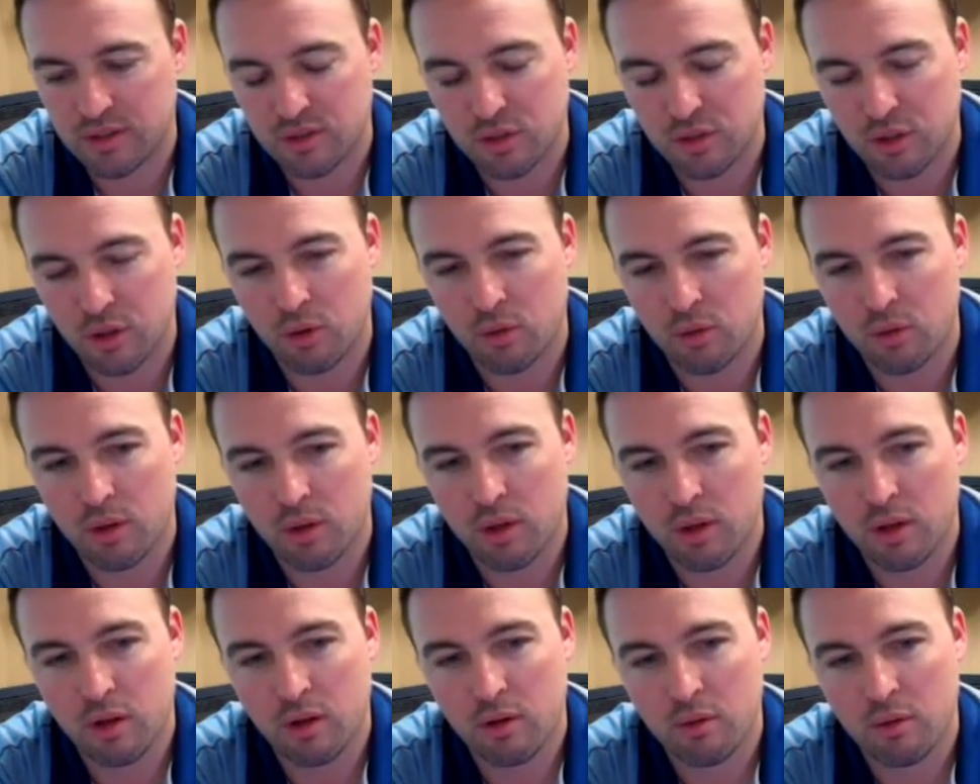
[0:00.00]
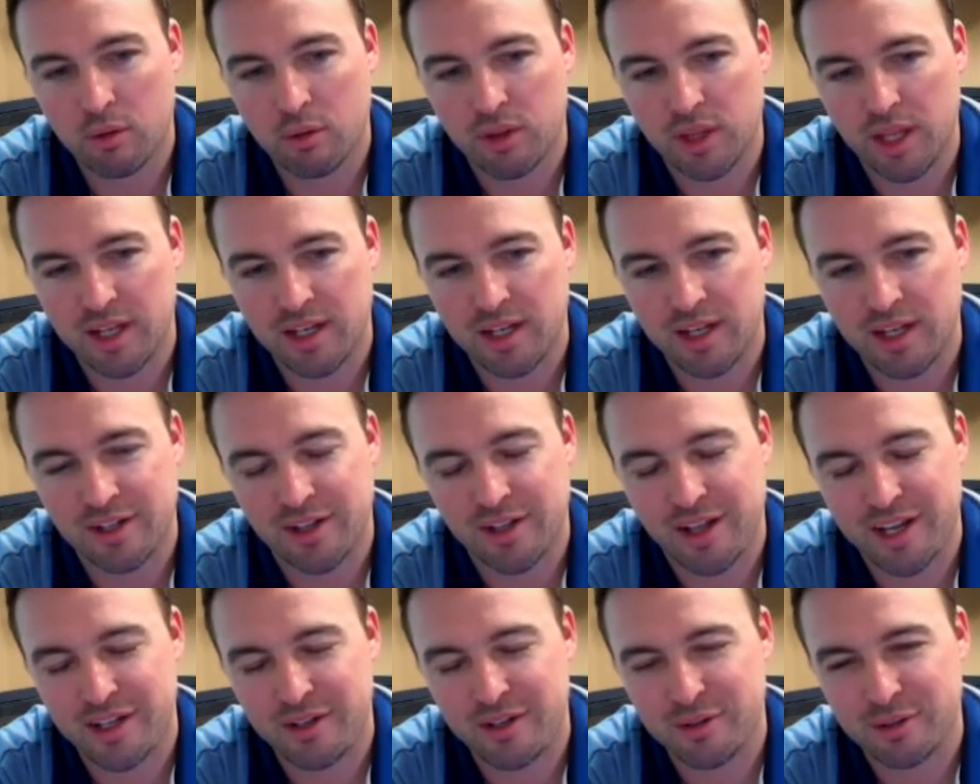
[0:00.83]
So with that, Daniel,
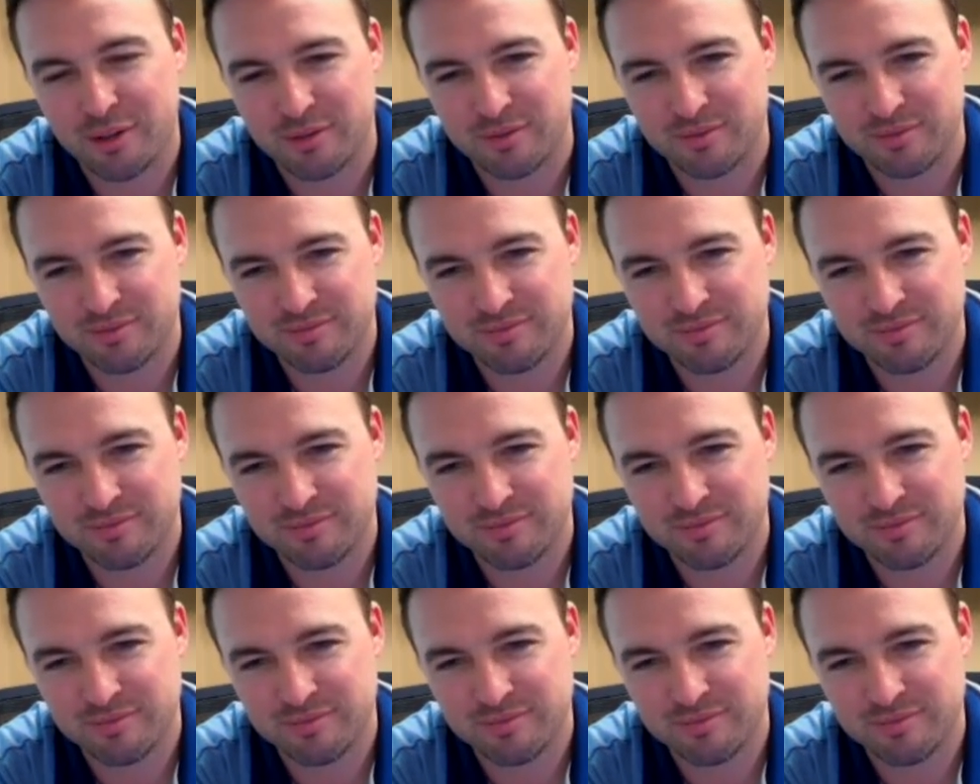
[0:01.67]
how you doing?